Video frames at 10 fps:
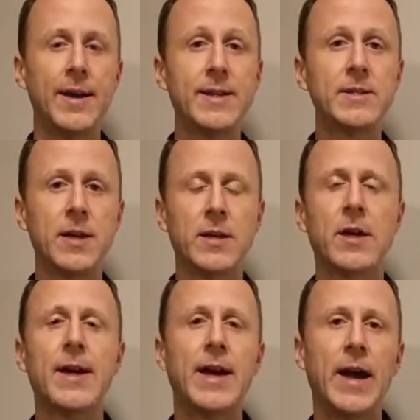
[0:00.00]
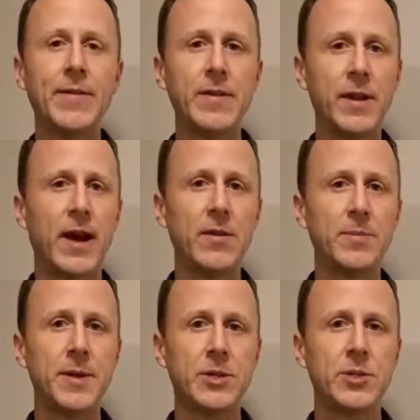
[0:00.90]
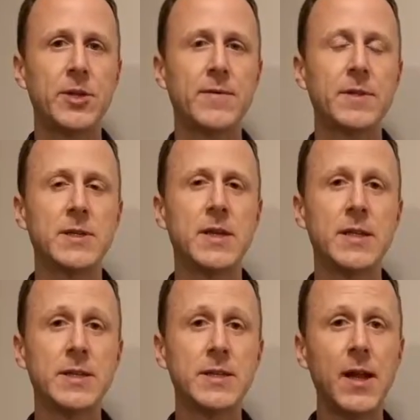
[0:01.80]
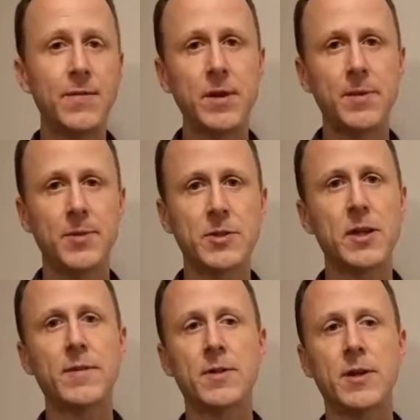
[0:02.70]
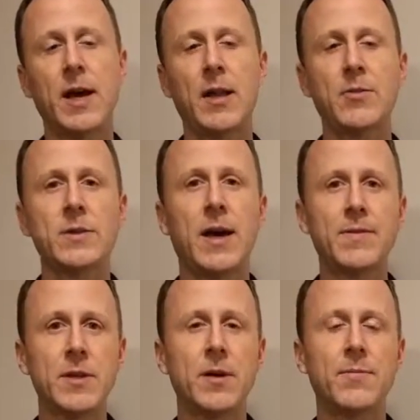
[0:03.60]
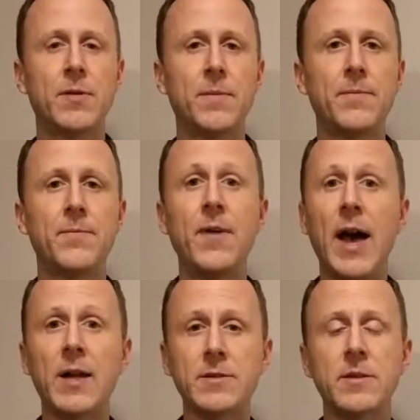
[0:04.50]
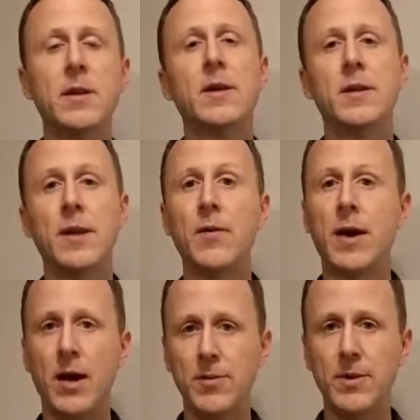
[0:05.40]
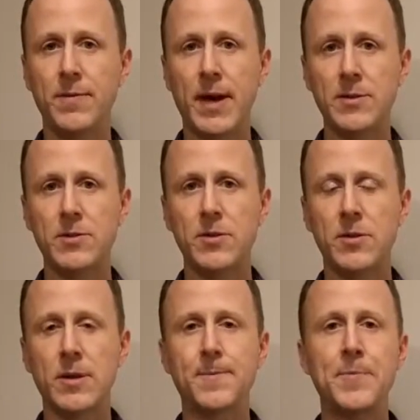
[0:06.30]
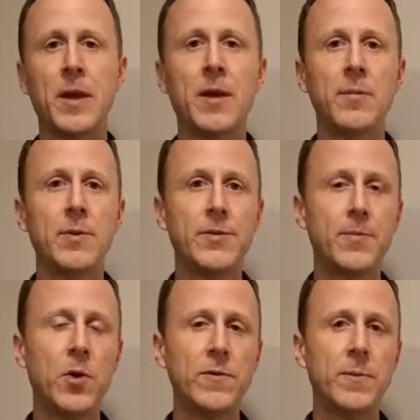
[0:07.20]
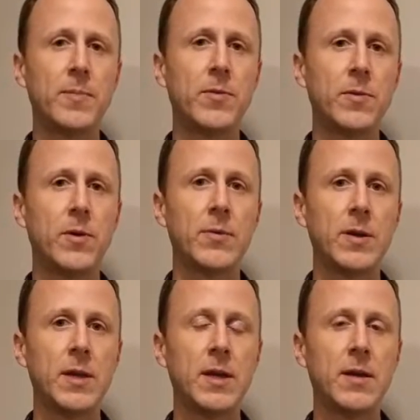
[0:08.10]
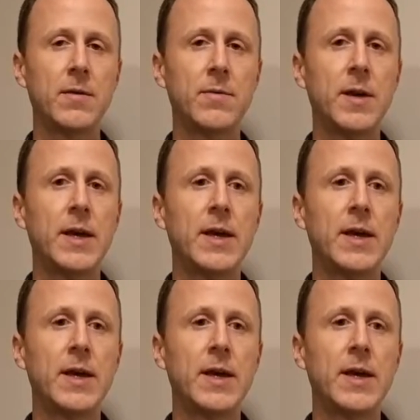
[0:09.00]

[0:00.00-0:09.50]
intake. And then the other big shift is that 70% of your calories have to come from fats. Now, healthy fats, certainly, but to most people in the way we live,